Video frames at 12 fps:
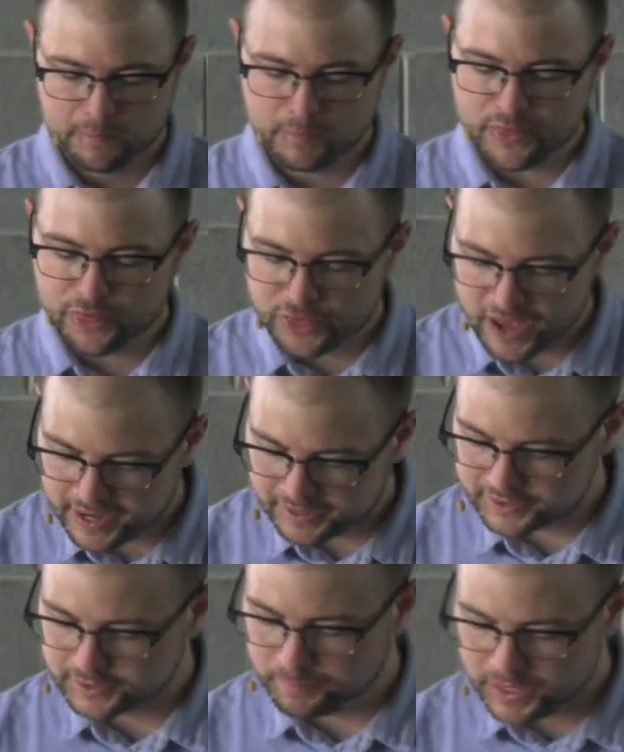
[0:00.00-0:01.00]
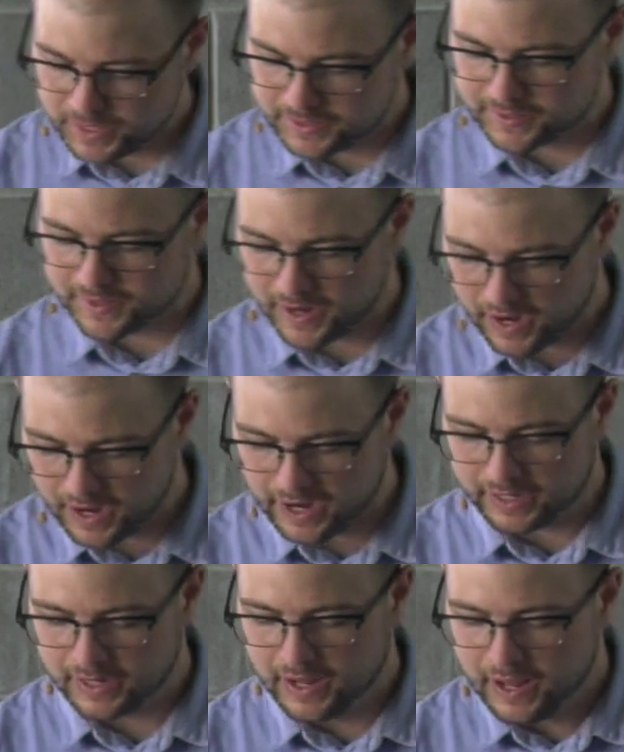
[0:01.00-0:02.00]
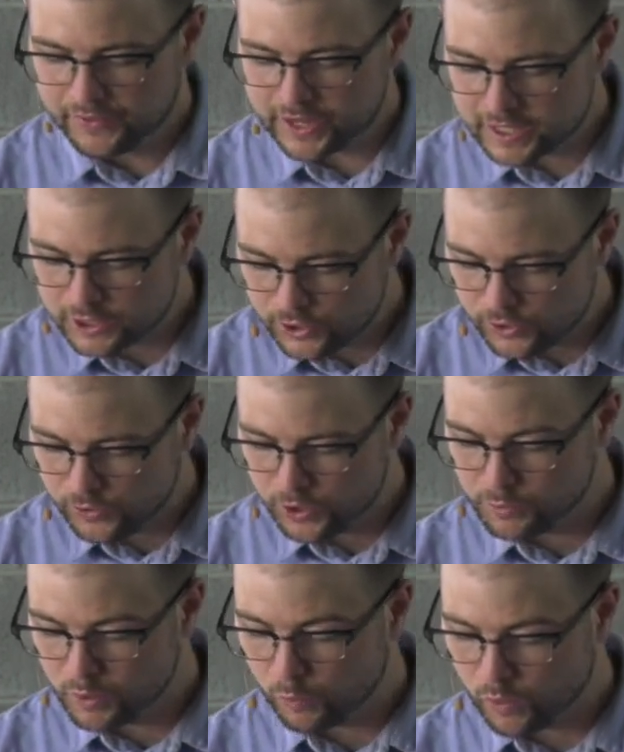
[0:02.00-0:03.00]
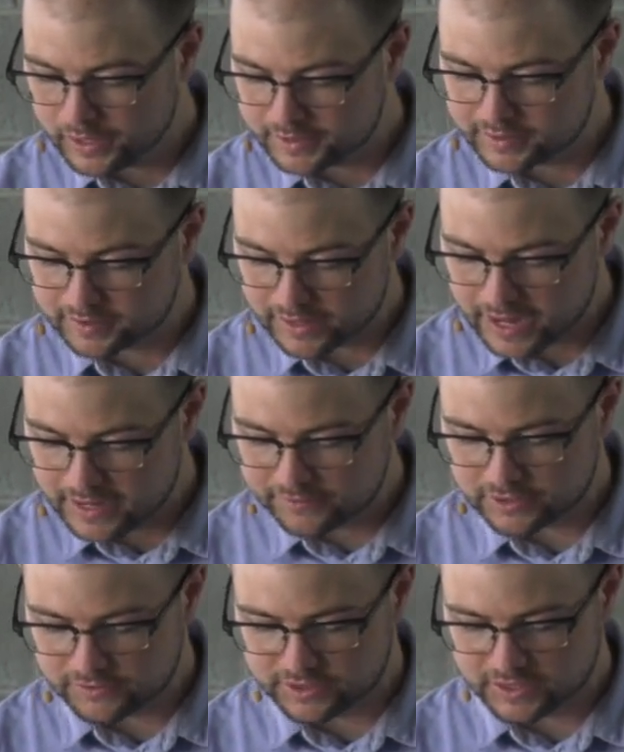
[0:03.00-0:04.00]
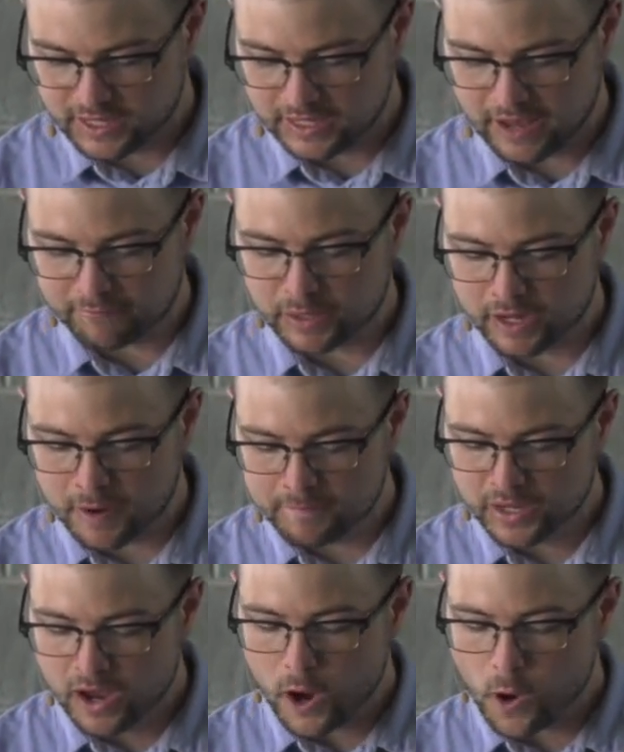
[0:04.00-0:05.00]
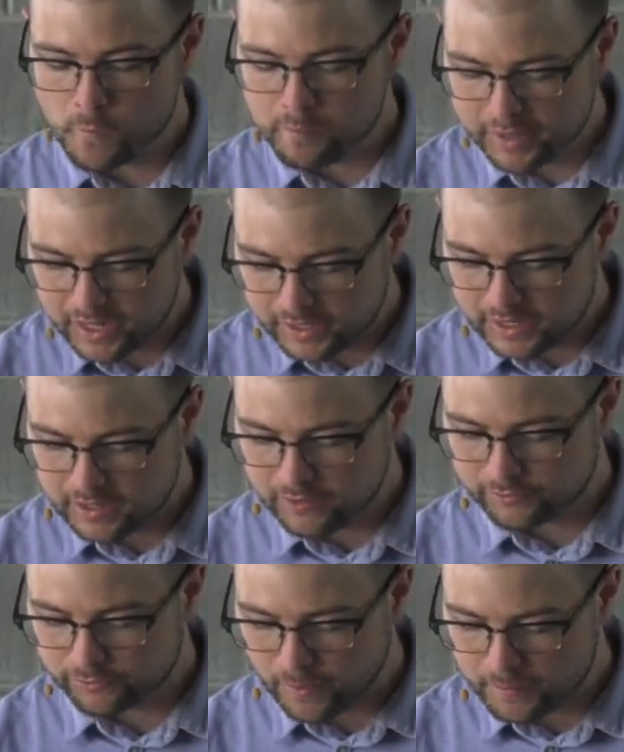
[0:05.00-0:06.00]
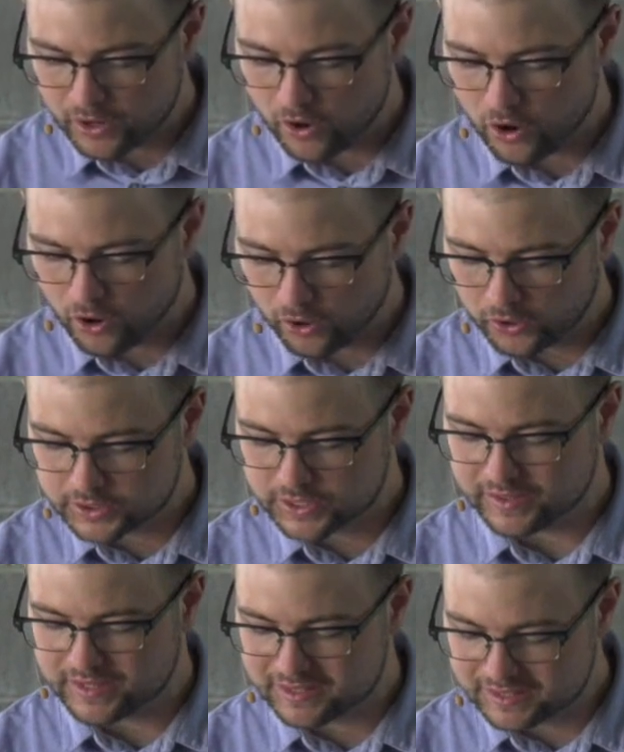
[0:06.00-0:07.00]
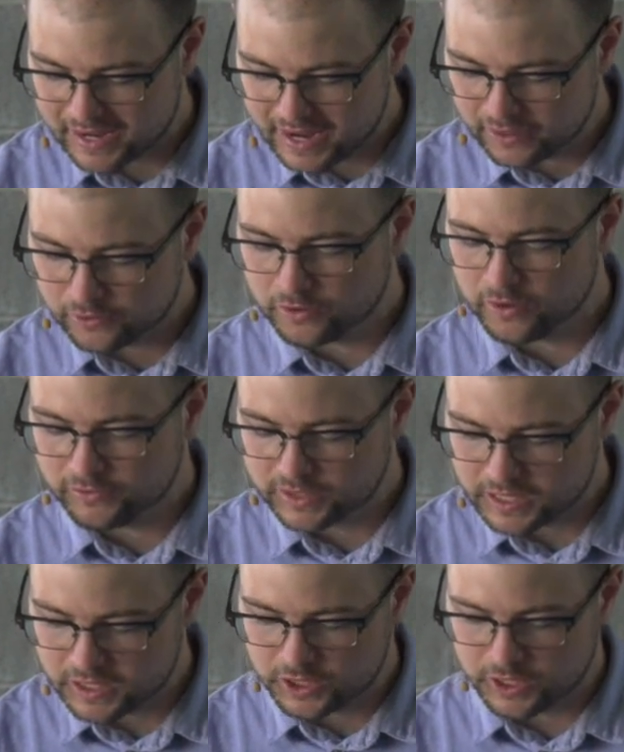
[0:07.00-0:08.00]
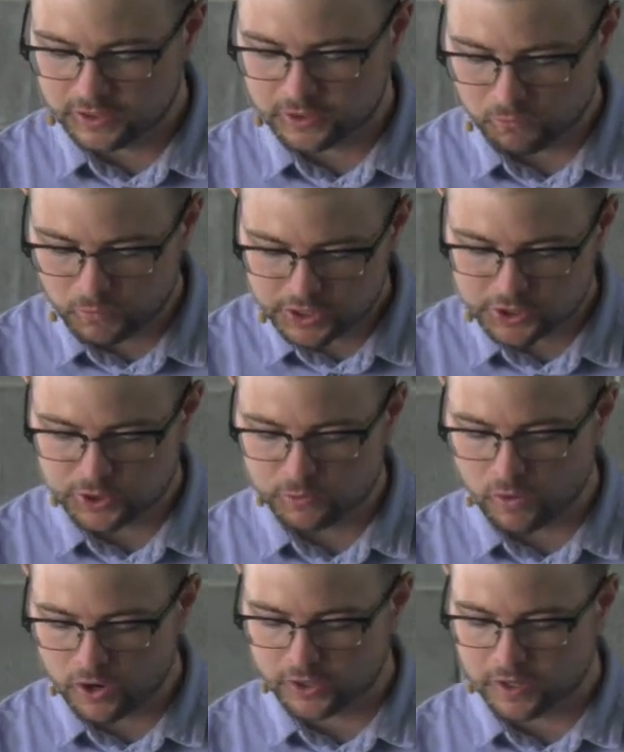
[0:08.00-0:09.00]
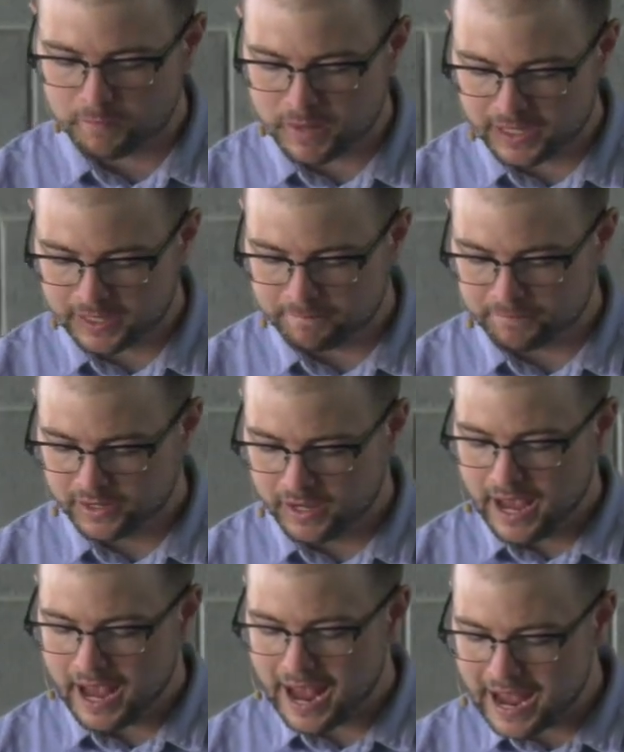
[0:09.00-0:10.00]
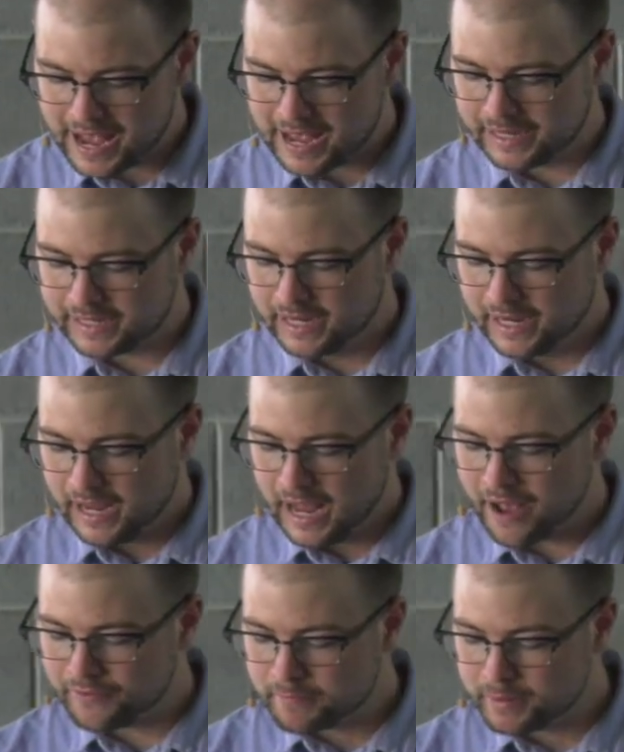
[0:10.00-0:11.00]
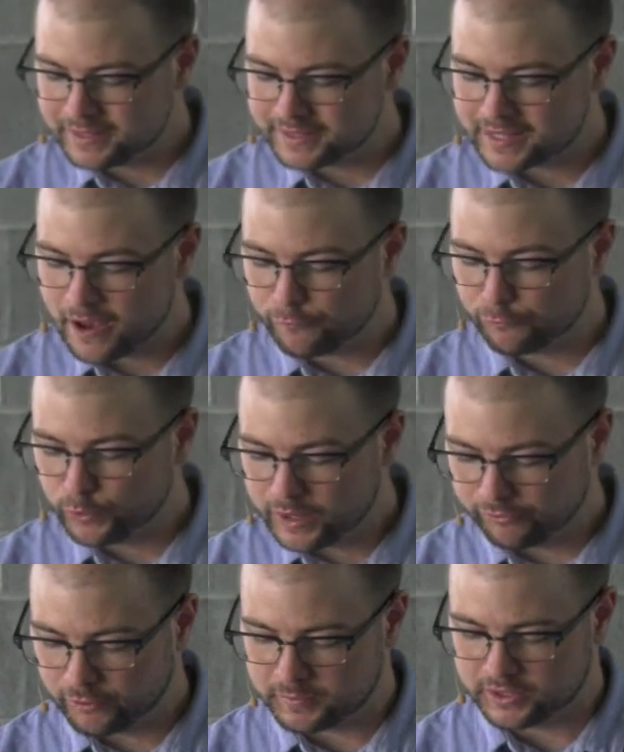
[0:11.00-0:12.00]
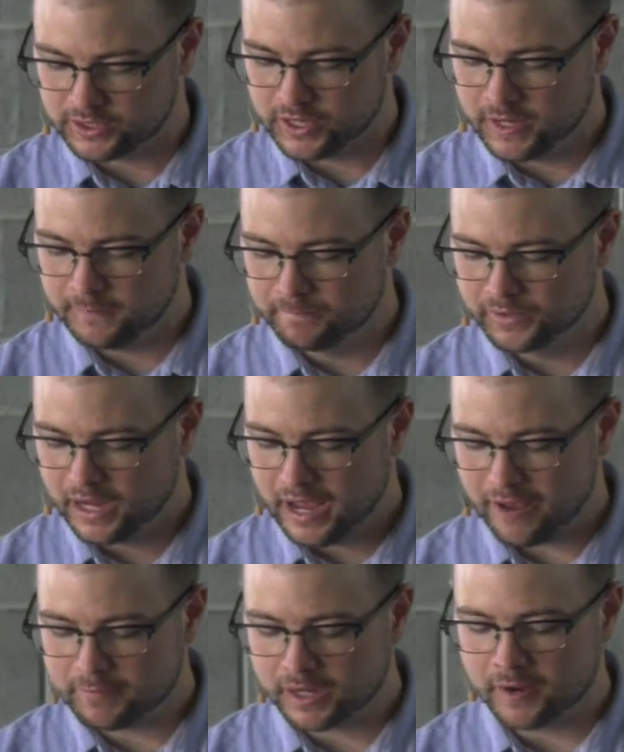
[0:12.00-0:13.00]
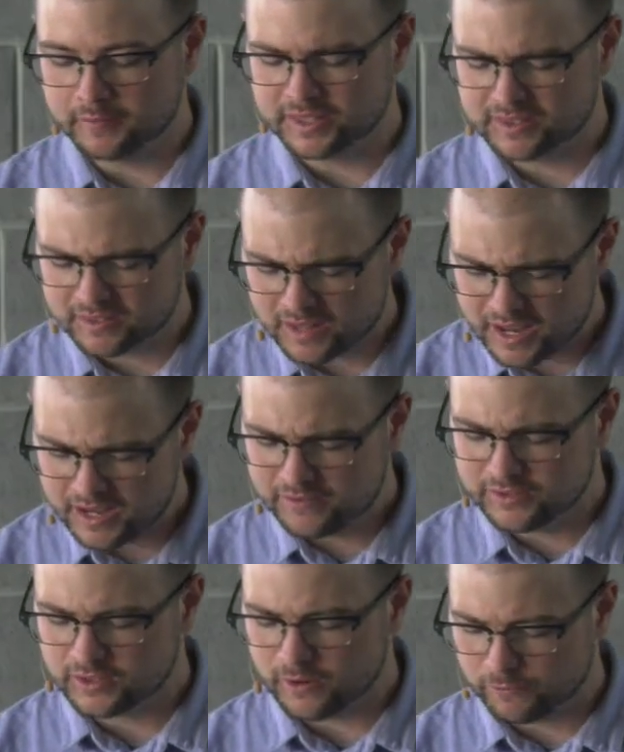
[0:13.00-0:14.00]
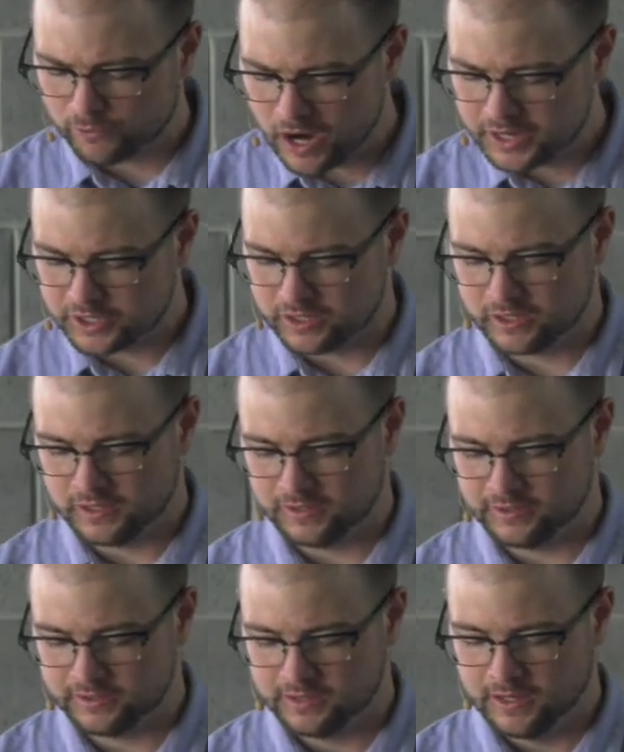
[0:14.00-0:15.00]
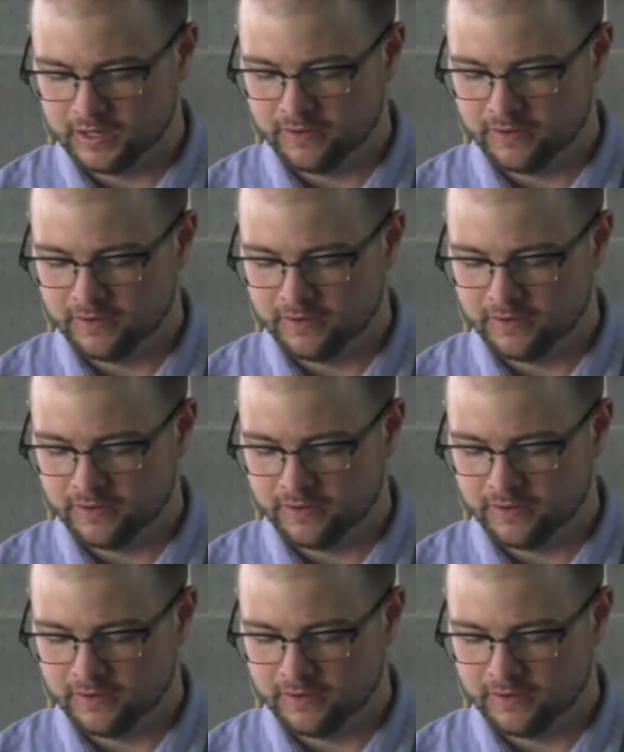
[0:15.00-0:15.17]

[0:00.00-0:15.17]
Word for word: But thanks be to God that you who were once slaves of sin have become obedient from the heart to the standard of teaching to which you were committed, and having been set free from sin, have become slaves of righteousness."